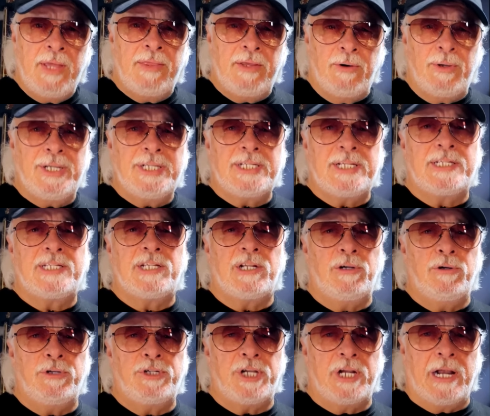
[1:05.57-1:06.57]
There is a
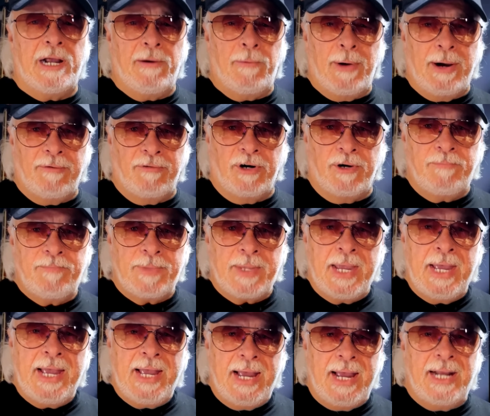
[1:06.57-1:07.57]
solution, however,
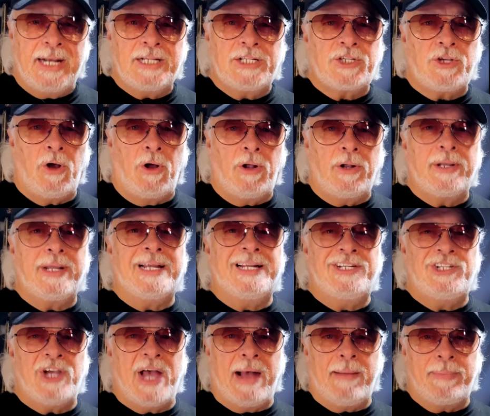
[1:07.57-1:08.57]
and it's called a
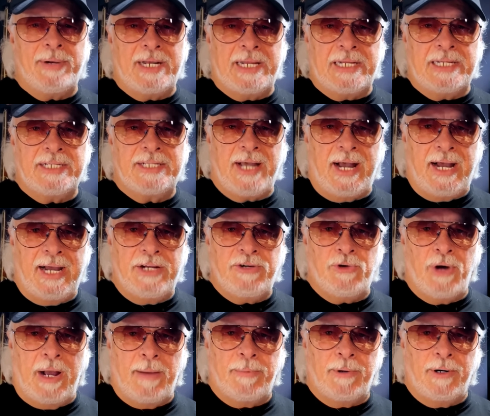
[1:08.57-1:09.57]
Japanese
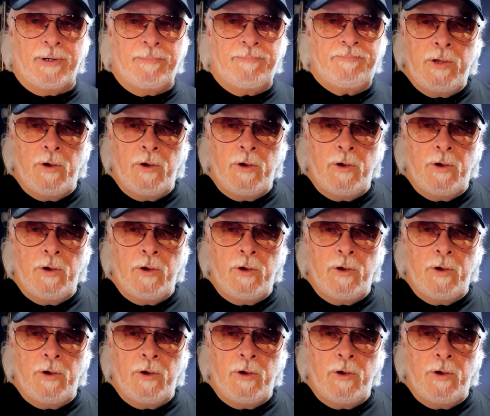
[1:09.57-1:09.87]
eyedropper.